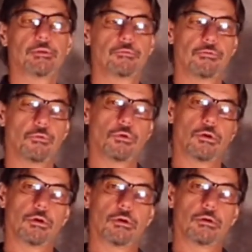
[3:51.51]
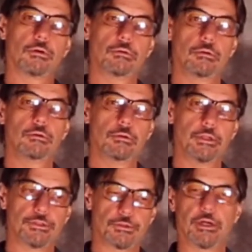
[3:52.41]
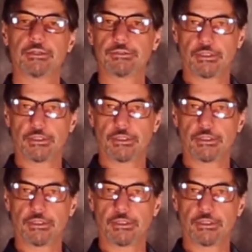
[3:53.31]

for distress,